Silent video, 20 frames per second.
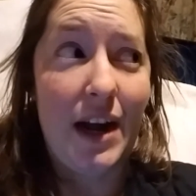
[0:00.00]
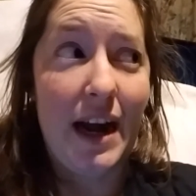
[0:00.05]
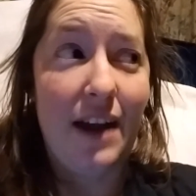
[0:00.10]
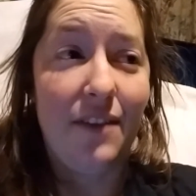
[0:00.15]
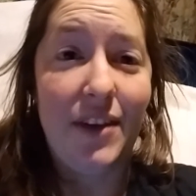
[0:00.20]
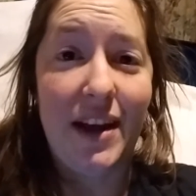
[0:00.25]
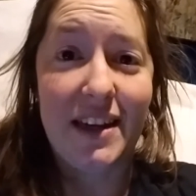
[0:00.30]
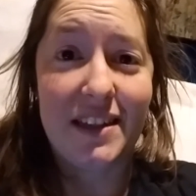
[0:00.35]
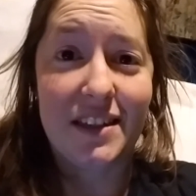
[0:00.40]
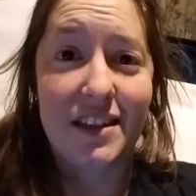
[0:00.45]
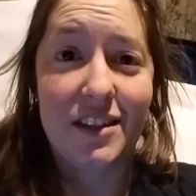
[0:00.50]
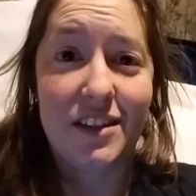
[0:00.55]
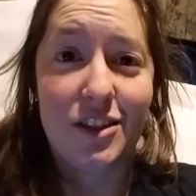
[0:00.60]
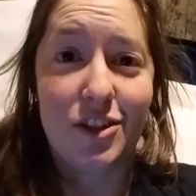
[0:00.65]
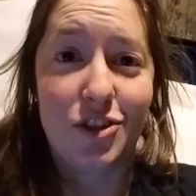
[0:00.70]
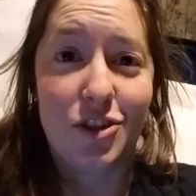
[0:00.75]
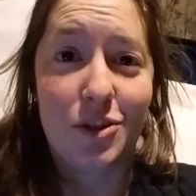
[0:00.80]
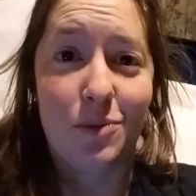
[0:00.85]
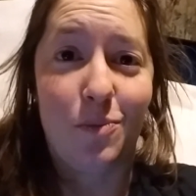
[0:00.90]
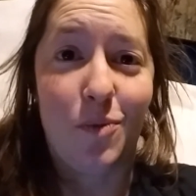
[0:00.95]
have access
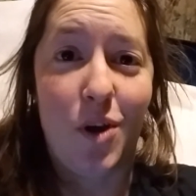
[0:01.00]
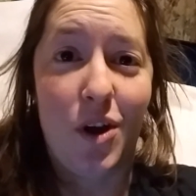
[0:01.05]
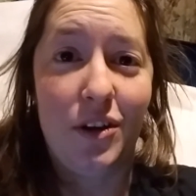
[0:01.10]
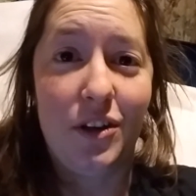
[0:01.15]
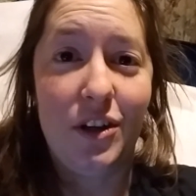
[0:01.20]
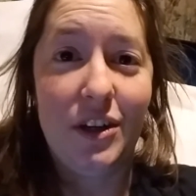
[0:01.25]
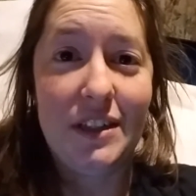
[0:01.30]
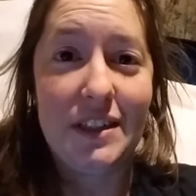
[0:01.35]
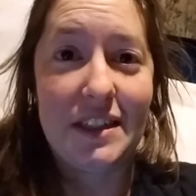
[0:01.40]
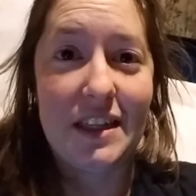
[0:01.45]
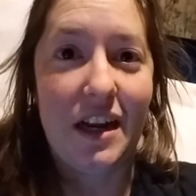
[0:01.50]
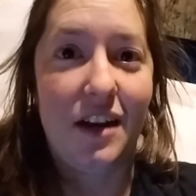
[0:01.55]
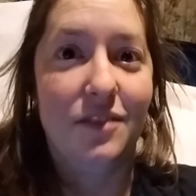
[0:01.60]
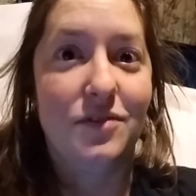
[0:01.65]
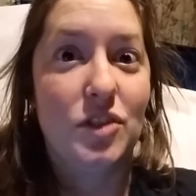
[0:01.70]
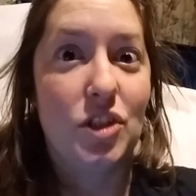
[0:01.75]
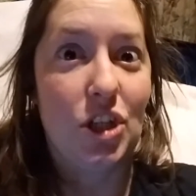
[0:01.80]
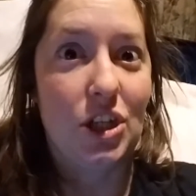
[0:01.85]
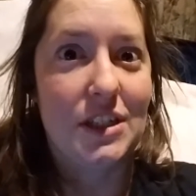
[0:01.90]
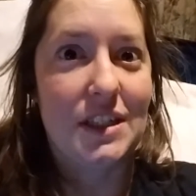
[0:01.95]
to some water instead
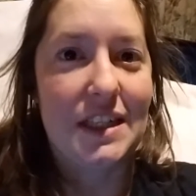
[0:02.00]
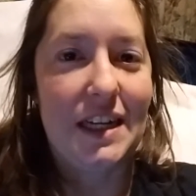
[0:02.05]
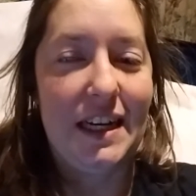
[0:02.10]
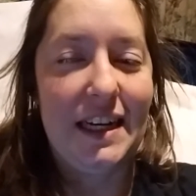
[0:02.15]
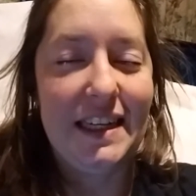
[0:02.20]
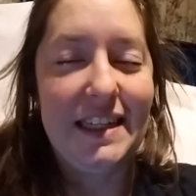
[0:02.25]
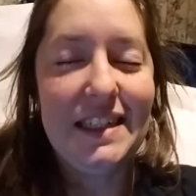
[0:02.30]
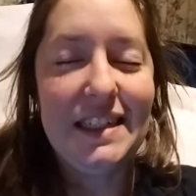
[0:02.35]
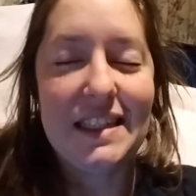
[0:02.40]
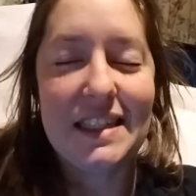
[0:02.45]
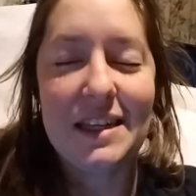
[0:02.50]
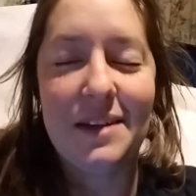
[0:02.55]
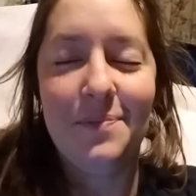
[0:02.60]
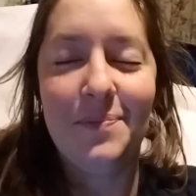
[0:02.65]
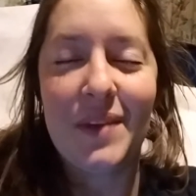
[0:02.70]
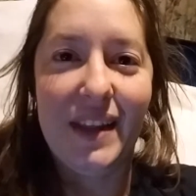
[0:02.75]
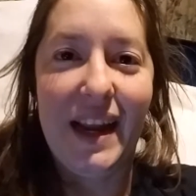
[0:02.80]
of just ice.